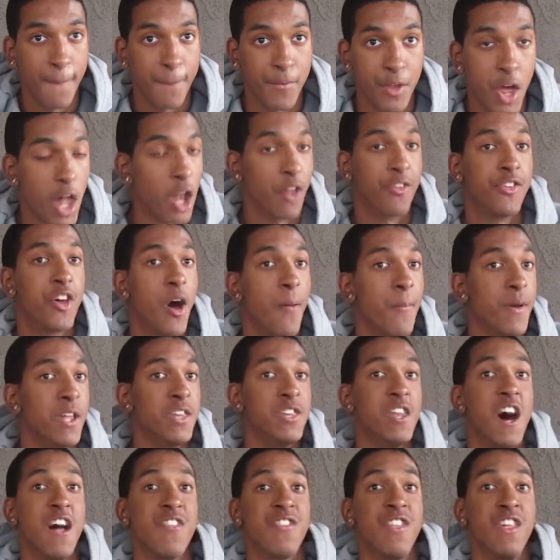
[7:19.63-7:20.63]
Y'all don't tell me
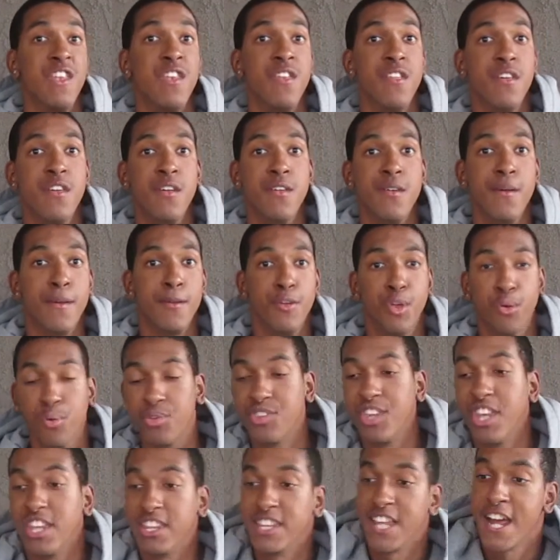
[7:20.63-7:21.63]
nothing. You
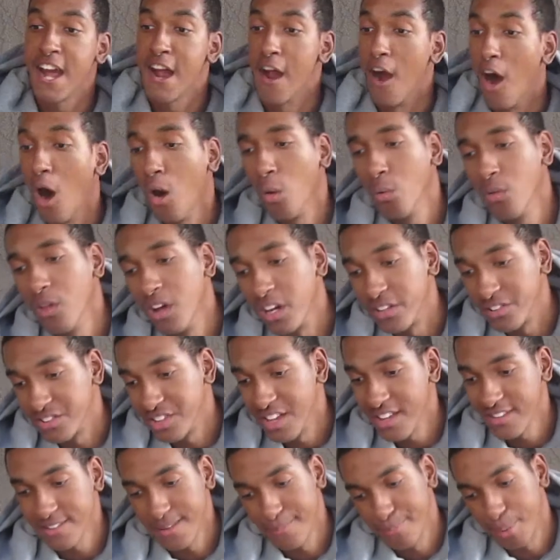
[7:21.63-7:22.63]
sit there, oh, look,
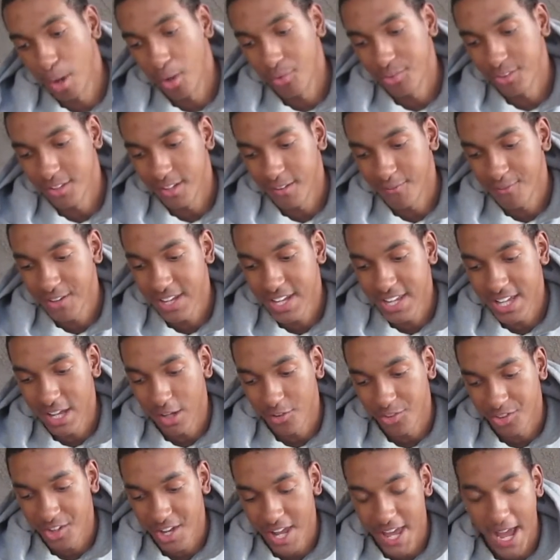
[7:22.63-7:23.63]
Jesten posted a
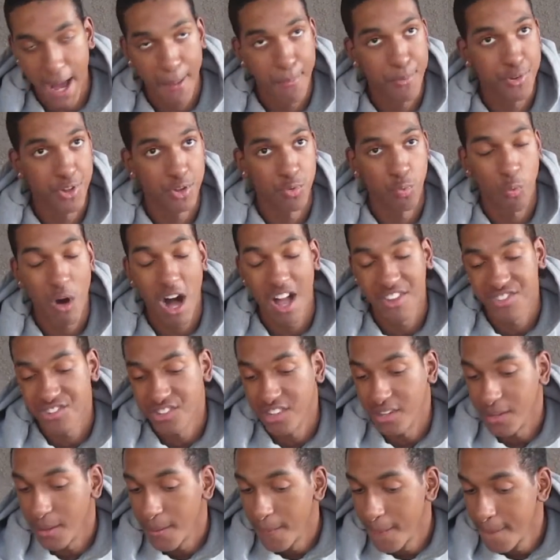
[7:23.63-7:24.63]
video today. I'm going to just watch
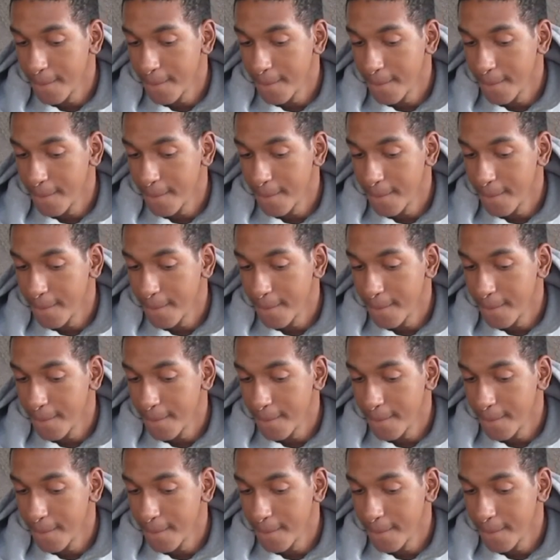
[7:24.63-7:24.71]
it.